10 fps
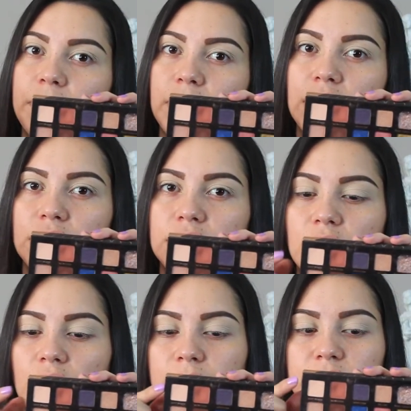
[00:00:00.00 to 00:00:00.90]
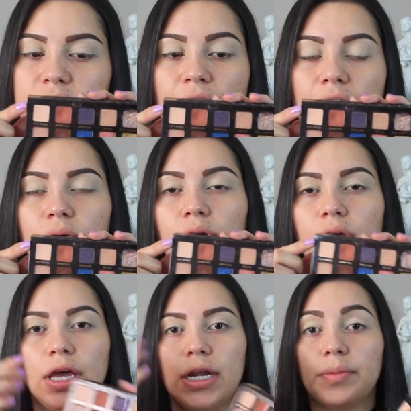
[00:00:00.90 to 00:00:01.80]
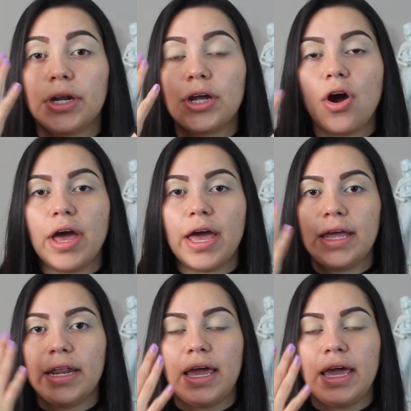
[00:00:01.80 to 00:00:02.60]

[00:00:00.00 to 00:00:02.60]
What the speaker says: peach shadow, and I'm gonna go ahead